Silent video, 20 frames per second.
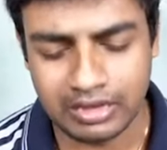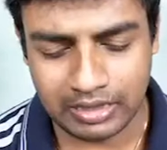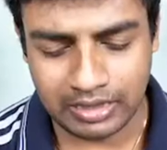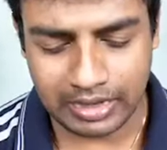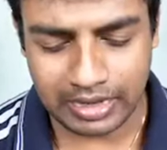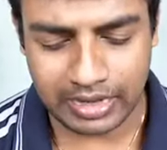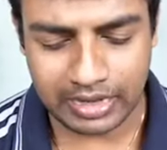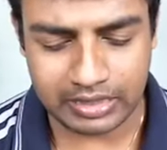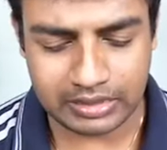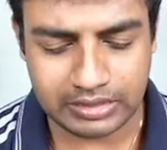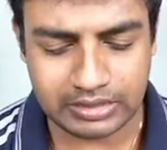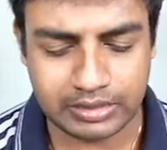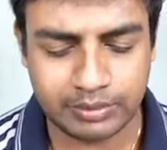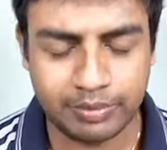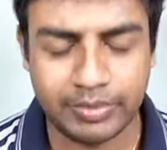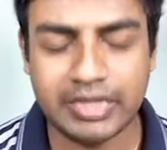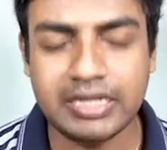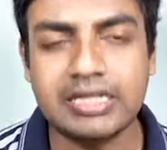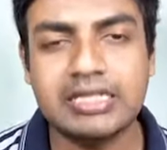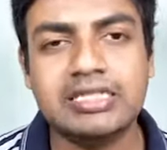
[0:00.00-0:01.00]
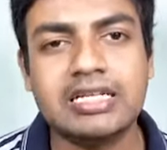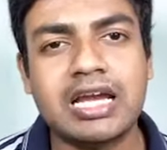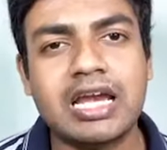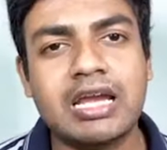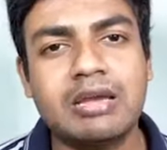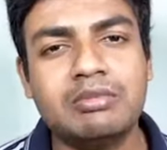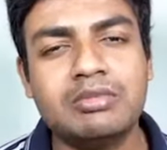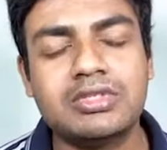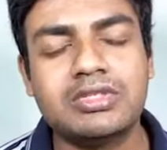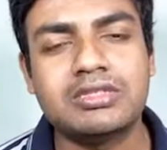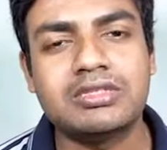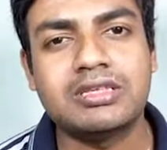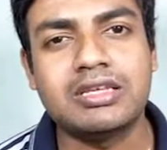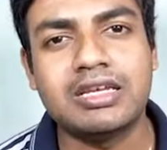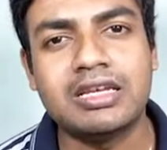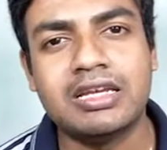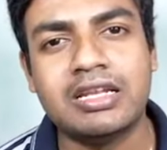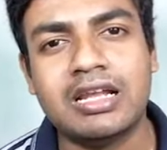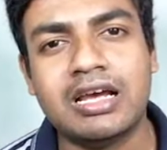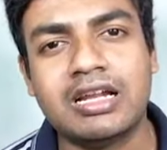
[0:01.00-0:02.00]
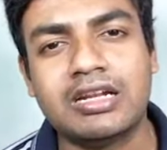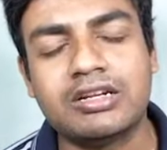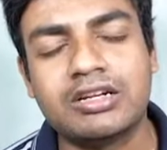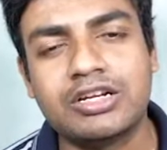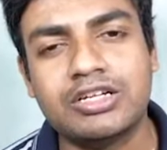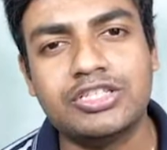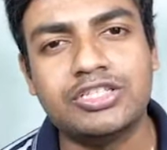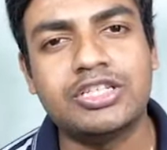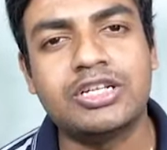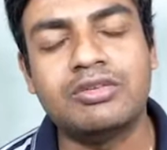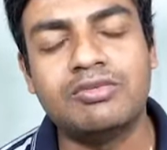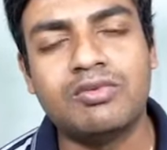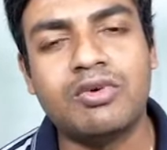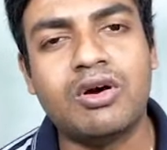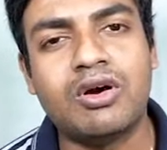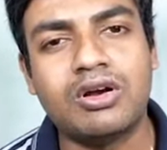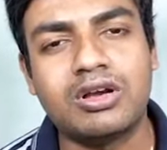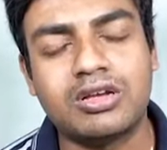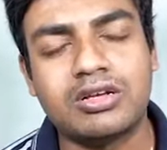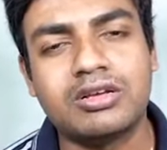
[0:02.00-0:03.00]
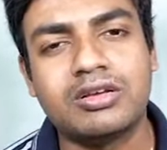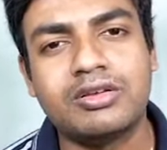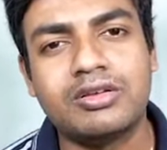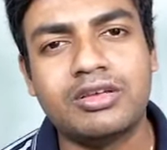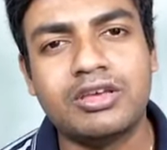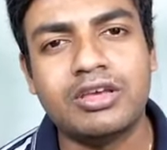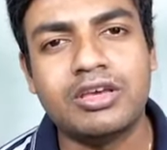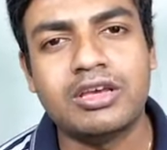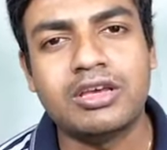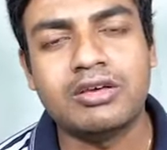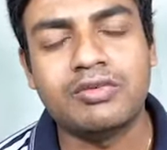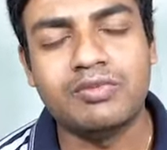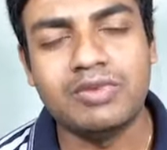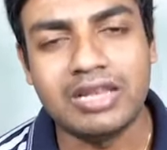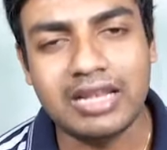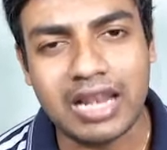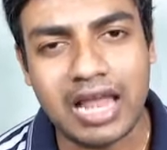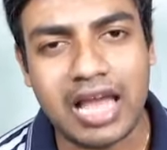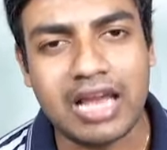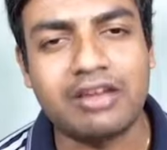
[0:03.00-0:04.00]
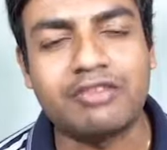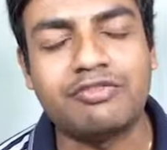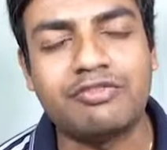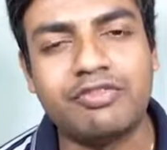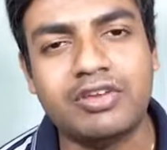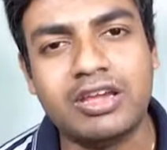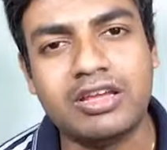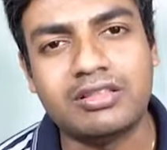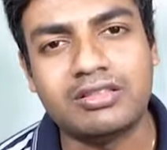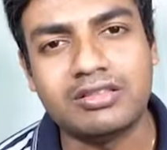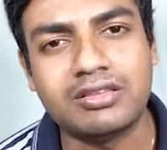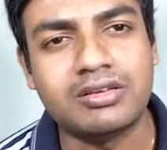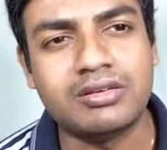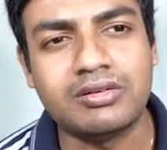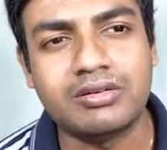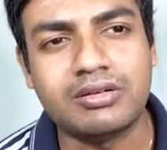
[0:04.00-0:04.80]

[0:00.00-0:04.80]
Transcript: And many times in our Christian walk, we lack faith.